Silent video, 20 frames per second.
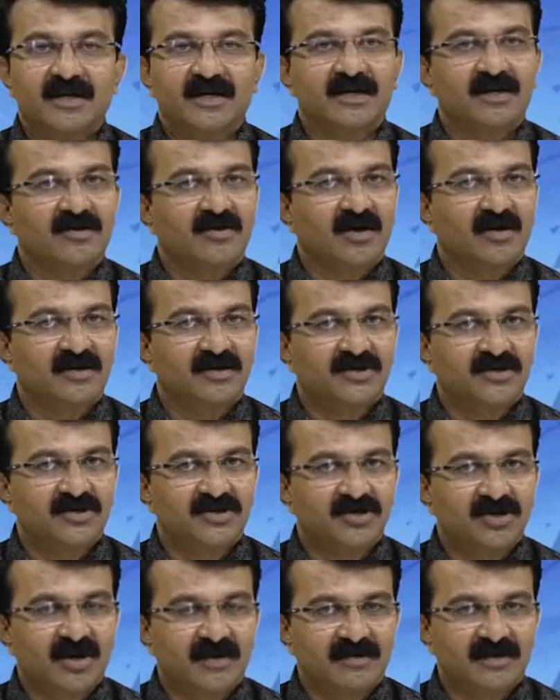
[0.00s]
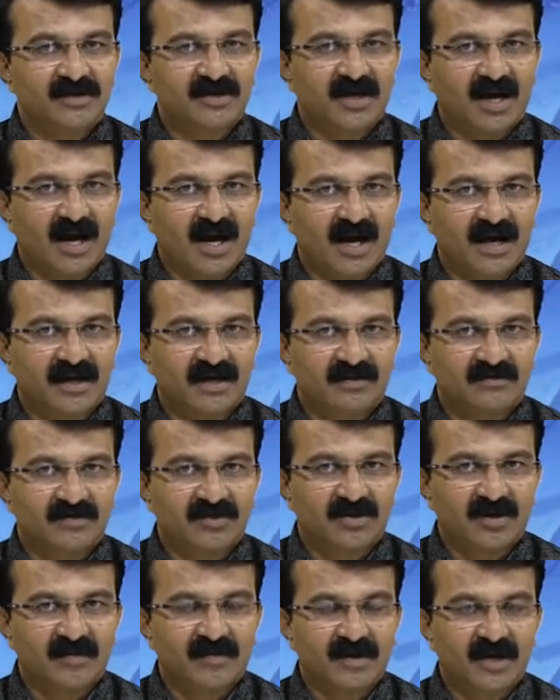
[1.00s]
Taking cognizance of the high
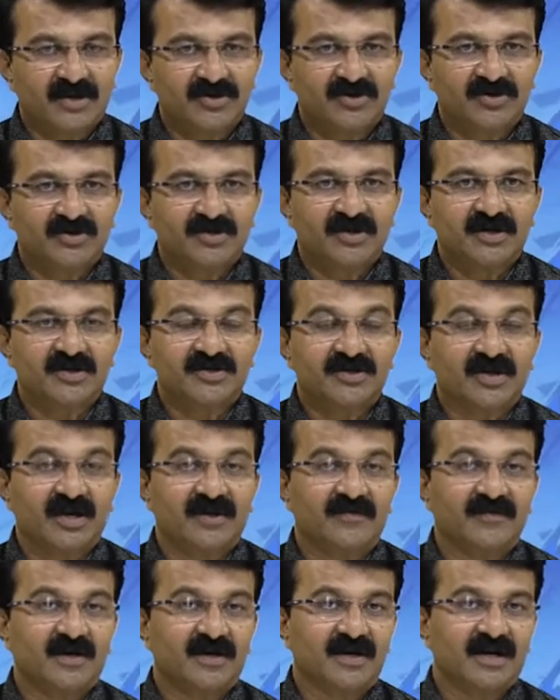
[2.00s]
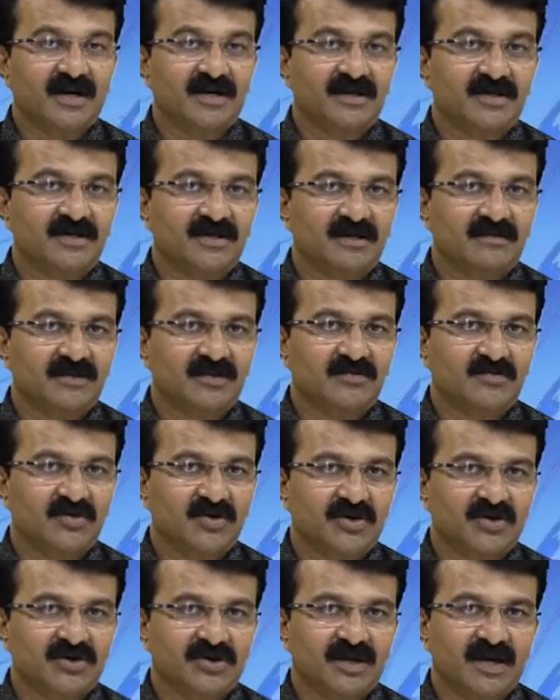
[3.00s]
number of casualties and fatalities among
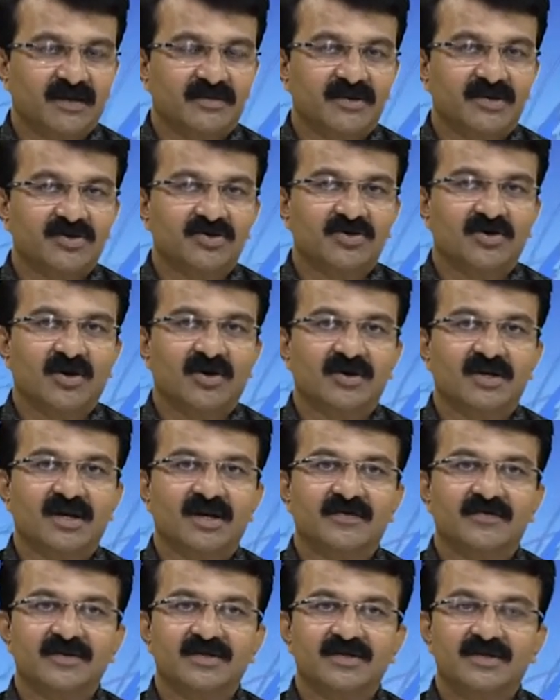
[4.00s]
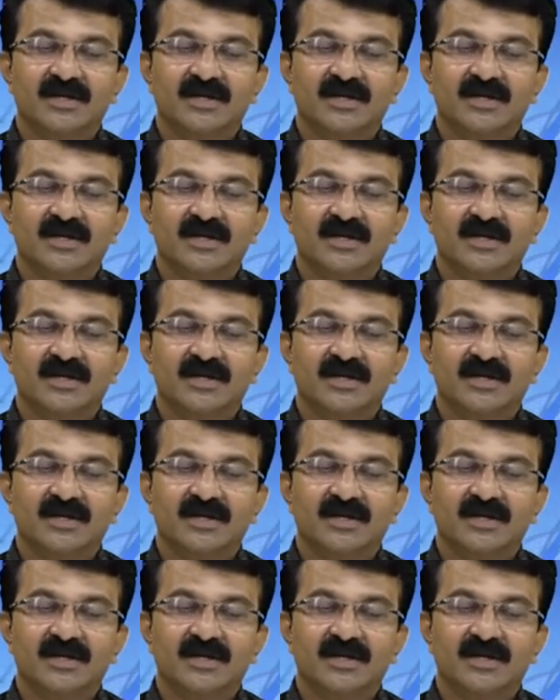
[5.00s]
birds came into contact with